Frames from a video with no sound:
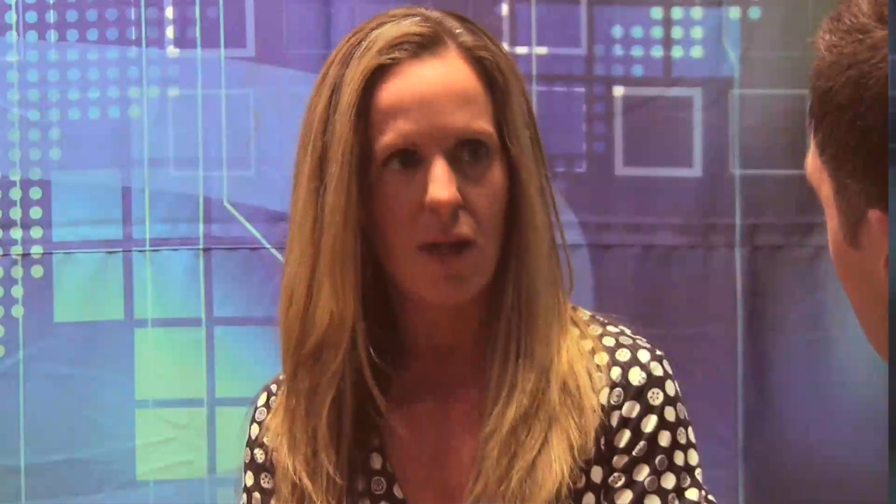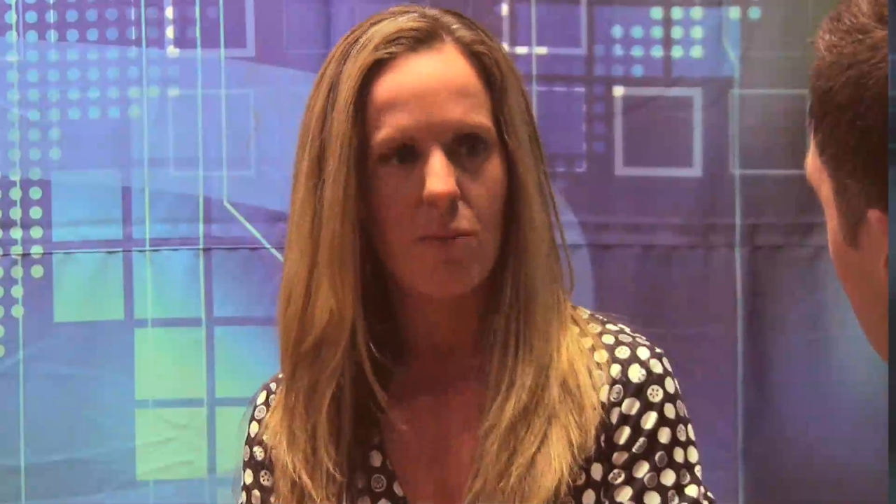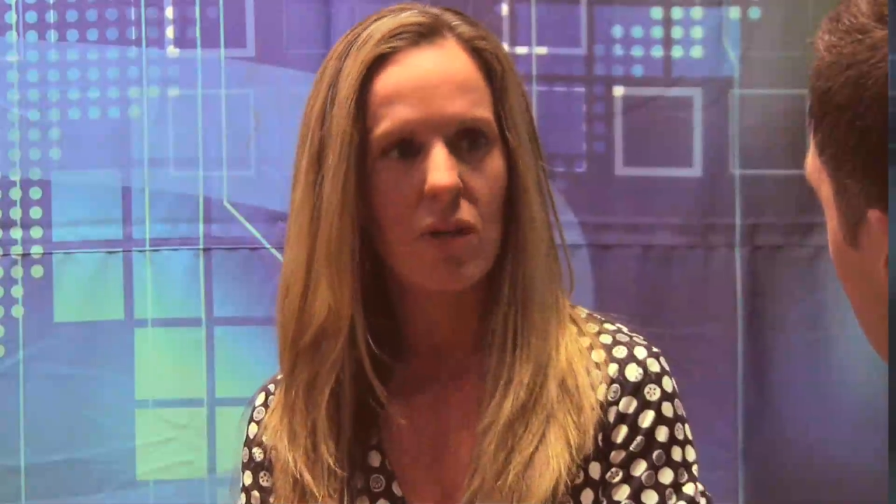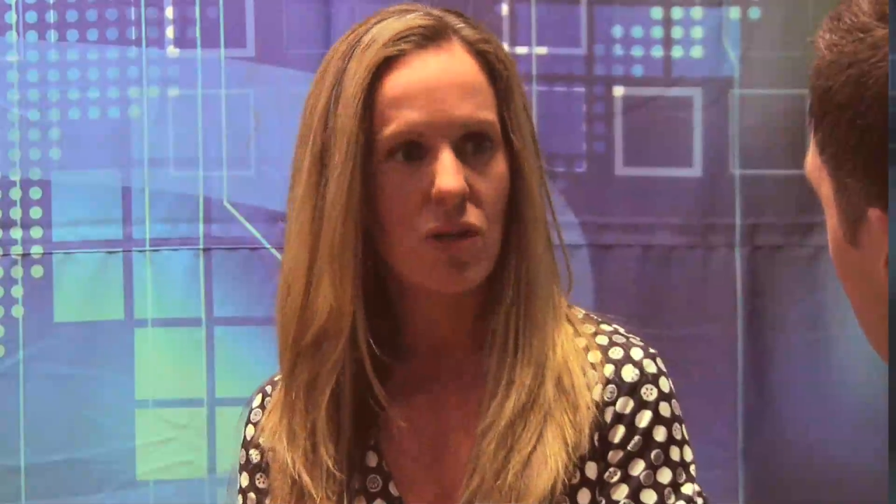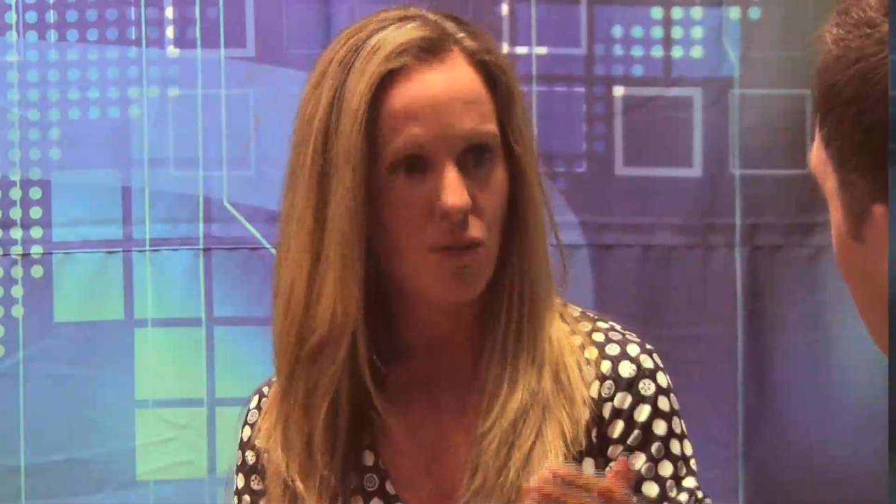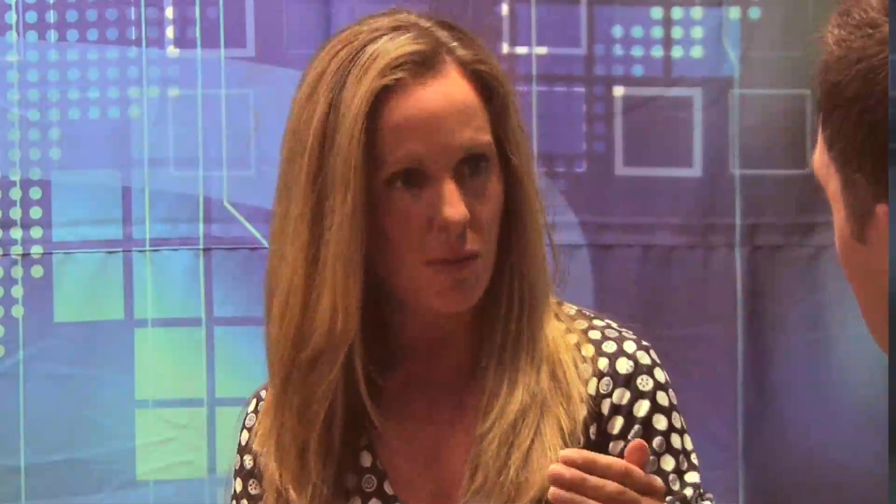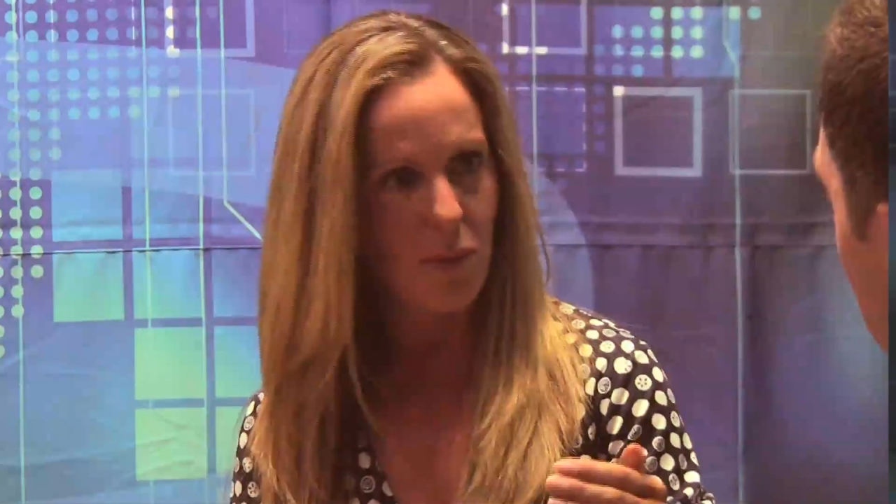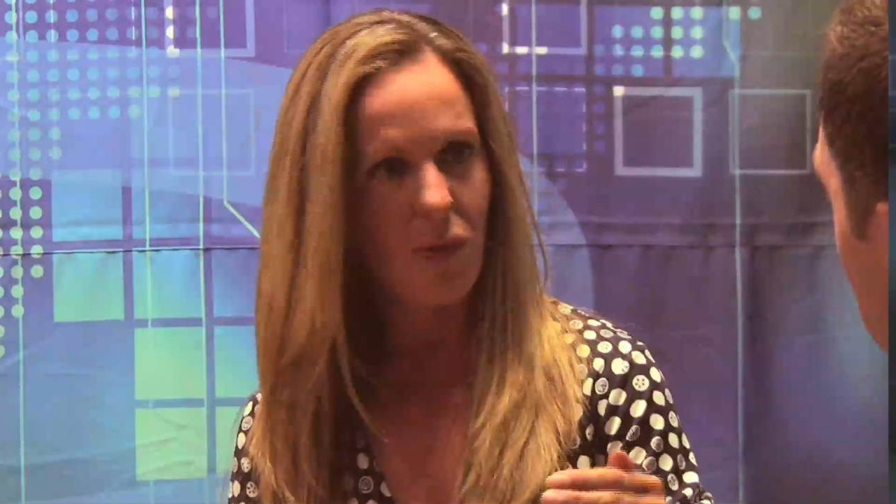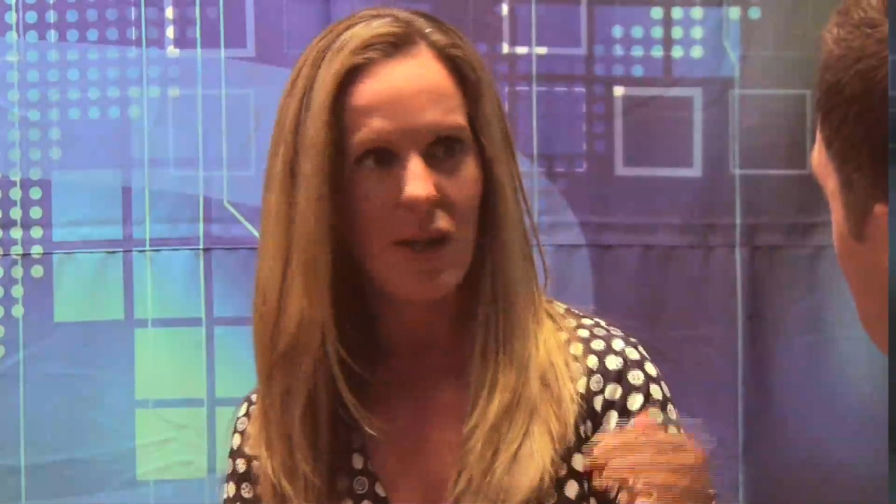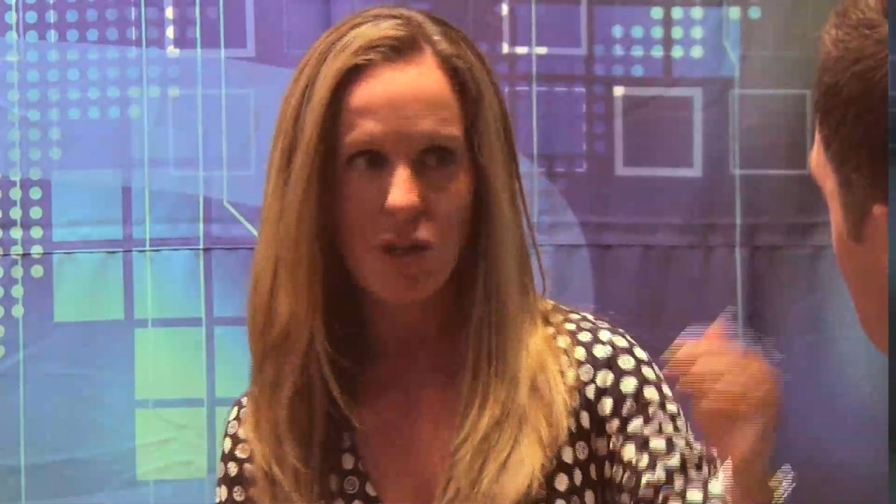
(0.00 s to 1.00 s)
Because
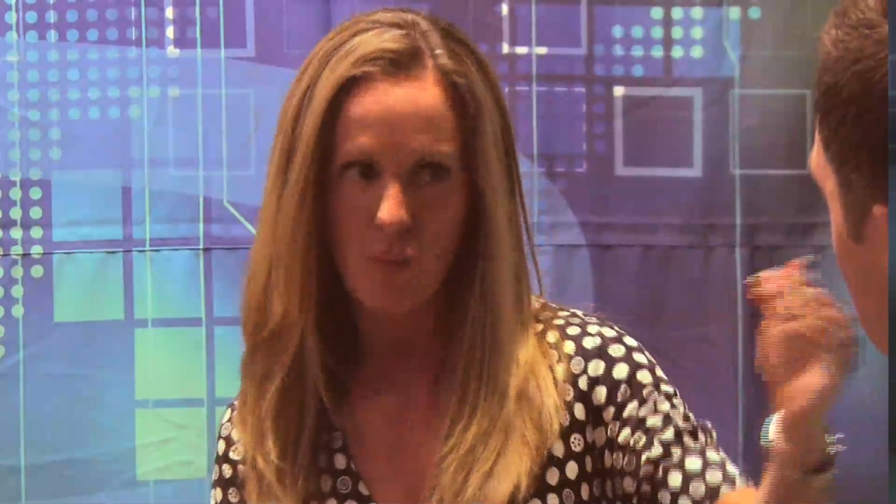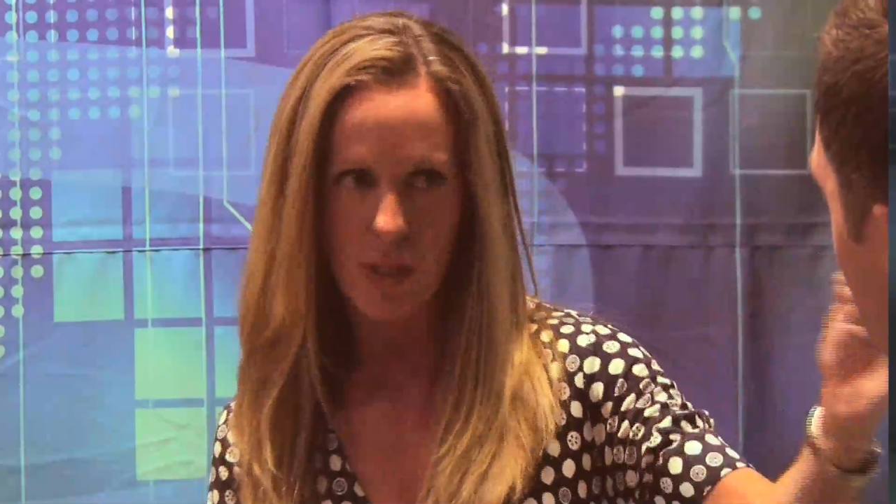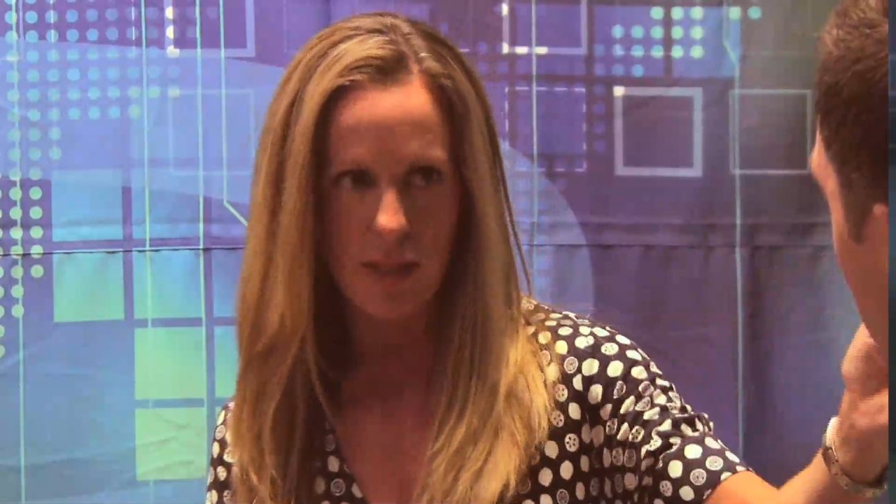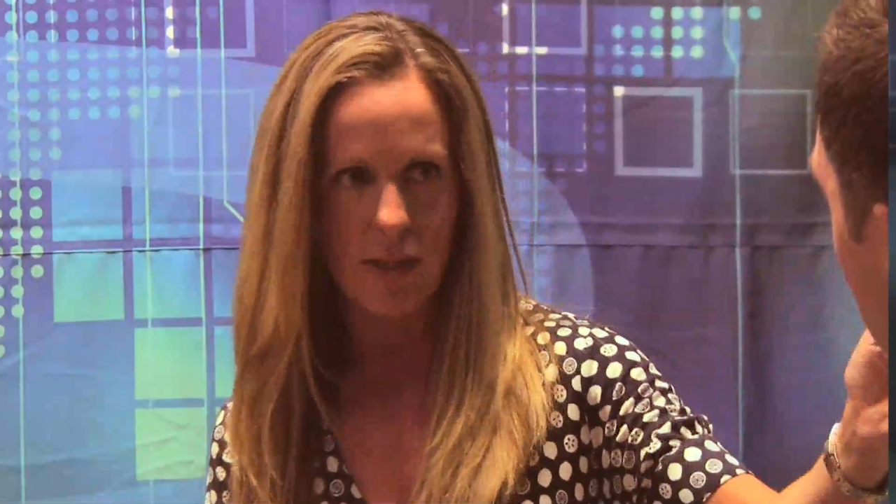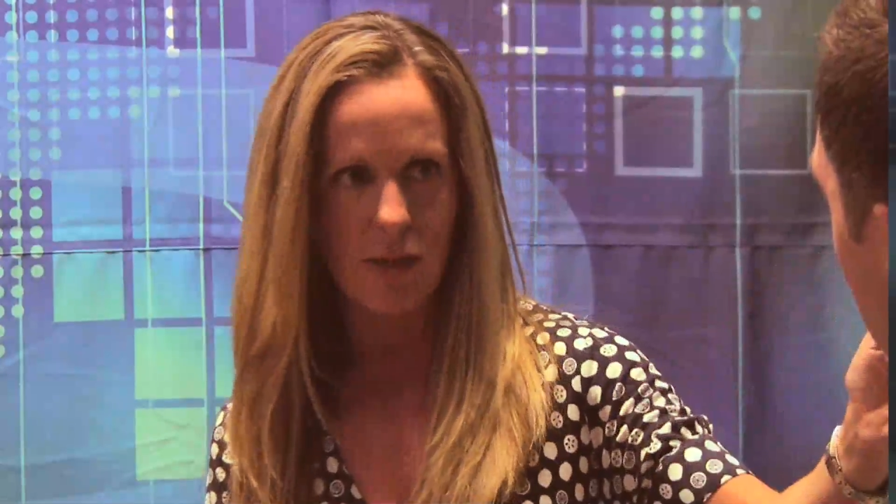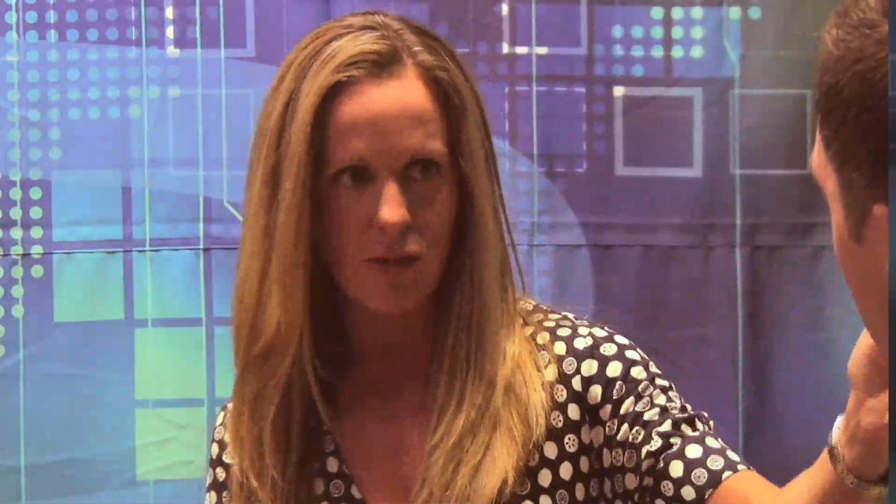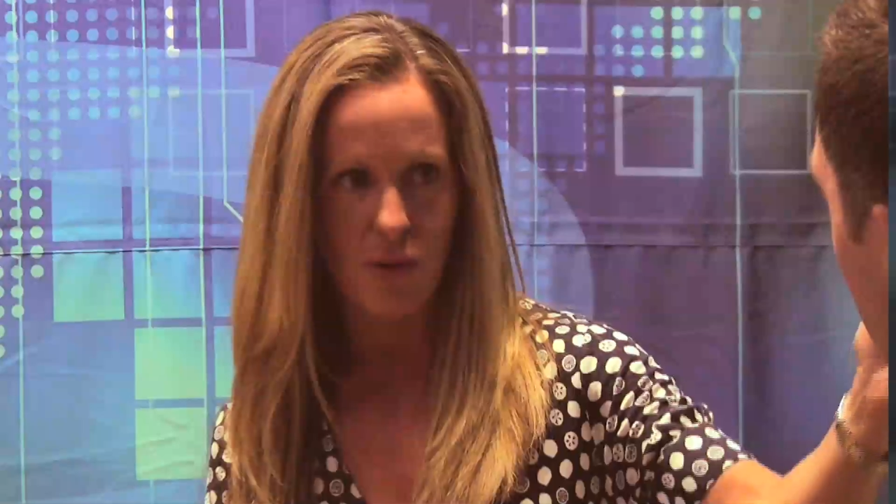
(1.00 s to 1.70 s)
remember, at 20 years,